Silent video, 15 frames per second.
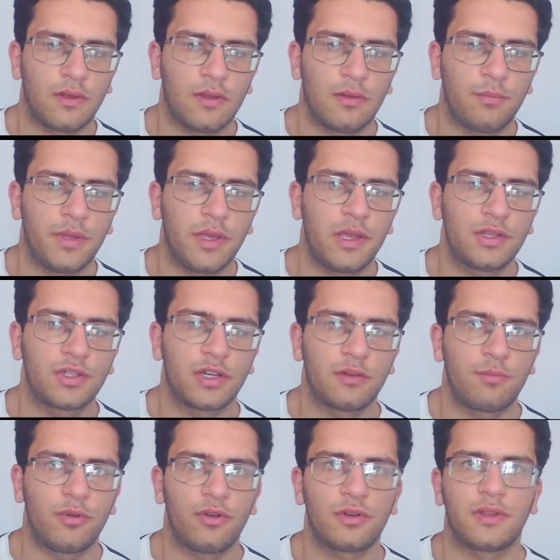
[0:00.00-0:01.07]
A
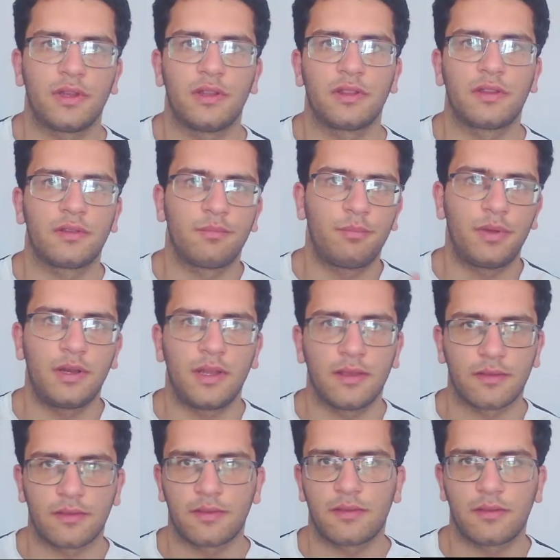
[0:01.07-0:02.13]
picture important
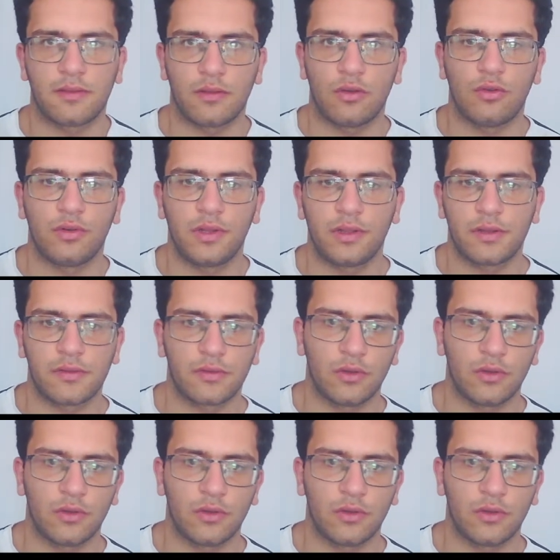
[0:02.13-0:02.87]
plus on it,